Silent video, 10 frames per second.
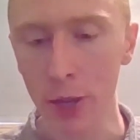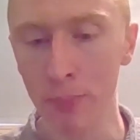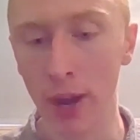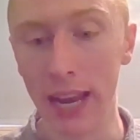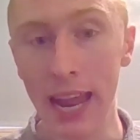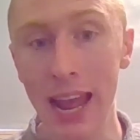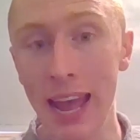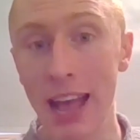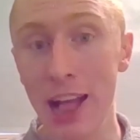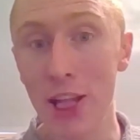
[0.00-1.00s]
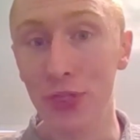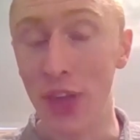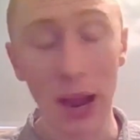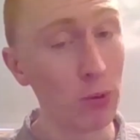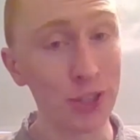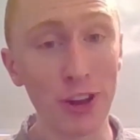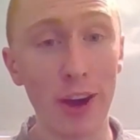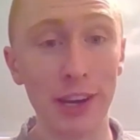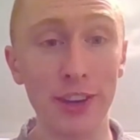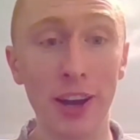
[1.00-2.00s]
but that was
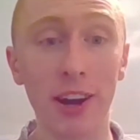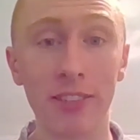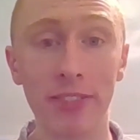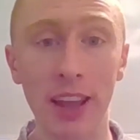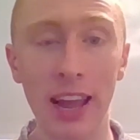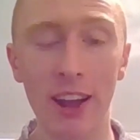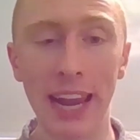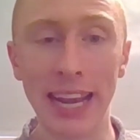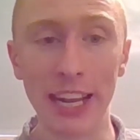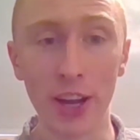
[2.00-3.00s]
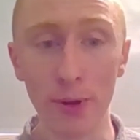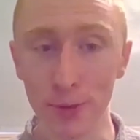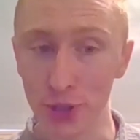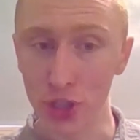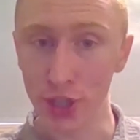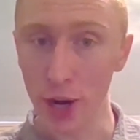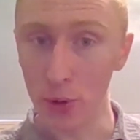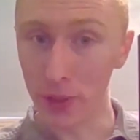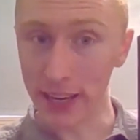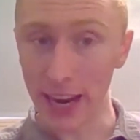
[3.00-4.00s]
not enough. And it goes to
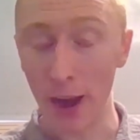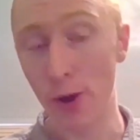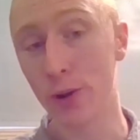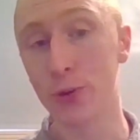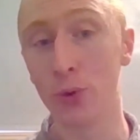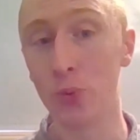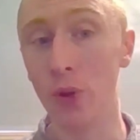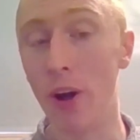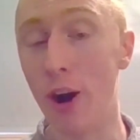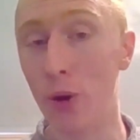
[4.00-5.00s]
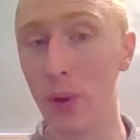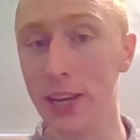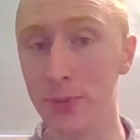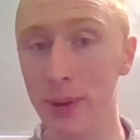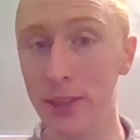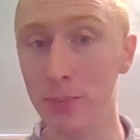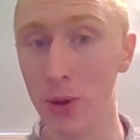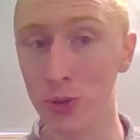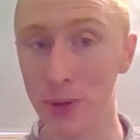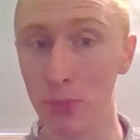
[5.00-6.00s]
show that character will always be the
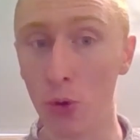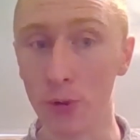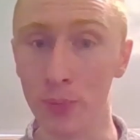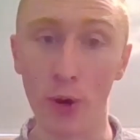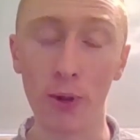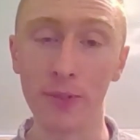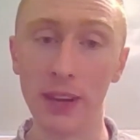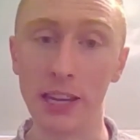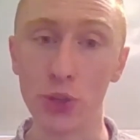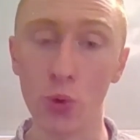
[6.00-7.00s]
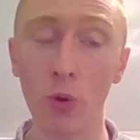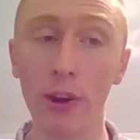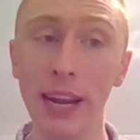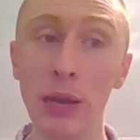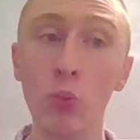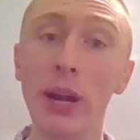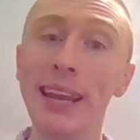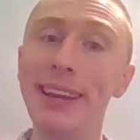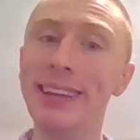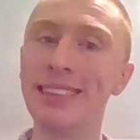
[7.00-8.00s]
most important part of any story. And when
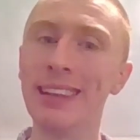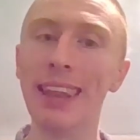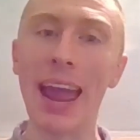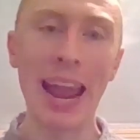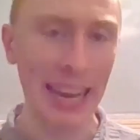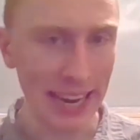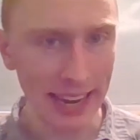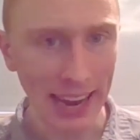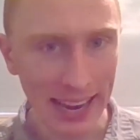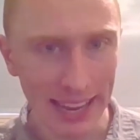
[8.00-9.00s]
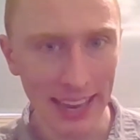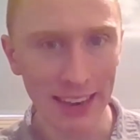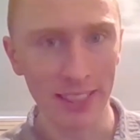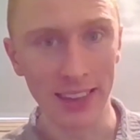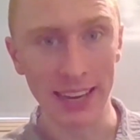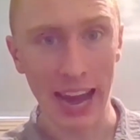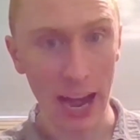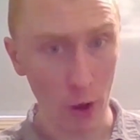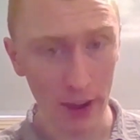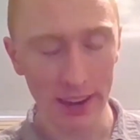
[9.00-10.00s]
it is lacking in the
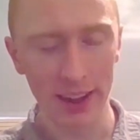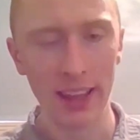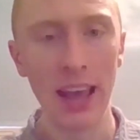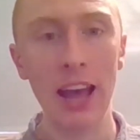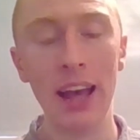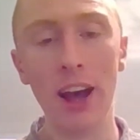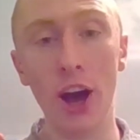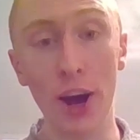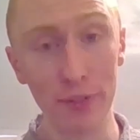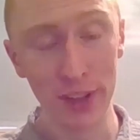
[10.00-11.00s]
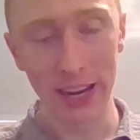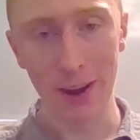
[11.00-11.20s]
area of the